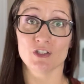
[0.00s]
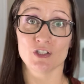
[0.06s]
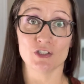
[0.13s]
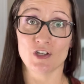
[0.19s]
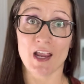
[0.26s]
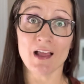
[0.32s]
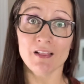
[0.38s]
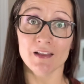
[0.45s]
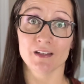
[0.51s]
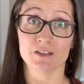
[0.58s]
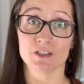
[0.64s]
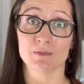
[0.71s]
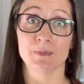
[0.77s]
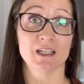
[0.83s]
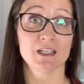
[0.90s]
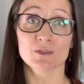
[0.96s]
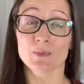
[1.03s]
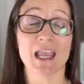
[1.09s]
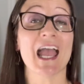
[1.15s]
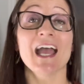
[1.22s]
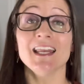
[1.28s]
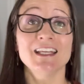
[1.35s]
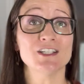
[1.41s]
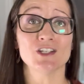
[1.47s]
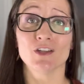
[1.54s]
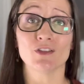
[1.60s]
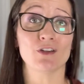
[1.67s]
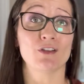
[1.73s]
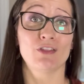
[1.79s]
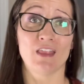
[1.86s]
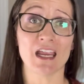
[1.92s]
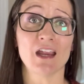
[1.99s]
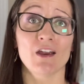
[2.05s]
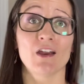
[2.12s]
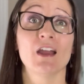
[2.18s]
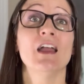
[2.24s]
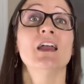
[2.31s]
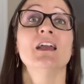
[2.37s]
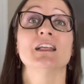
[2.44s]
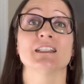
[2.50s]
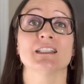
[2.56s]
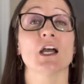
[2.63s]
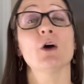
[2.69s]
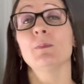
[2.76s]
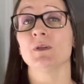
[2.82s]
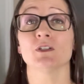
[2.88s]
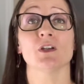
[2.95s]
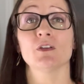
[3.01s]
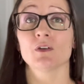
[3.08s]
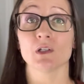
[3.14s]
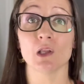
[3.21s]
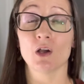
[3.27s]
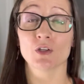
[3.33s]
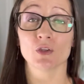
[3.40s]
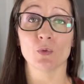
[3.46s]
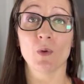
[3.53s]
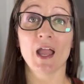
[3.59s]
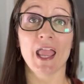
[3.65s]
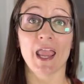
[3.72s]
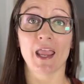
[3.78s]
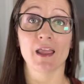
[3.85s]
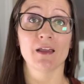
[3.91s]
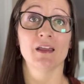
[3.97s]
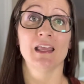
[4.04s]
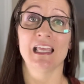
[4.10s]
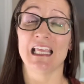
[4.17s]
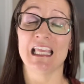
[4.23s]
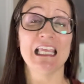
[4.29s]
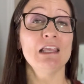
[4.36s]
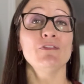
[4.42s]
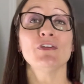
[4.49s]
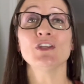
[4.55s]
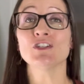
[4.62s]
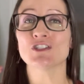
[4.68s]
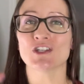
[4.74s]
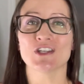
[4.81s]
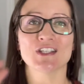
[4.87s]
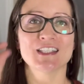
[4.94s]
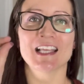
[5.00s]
the challenge because we had each other there to help each other along the way. Even just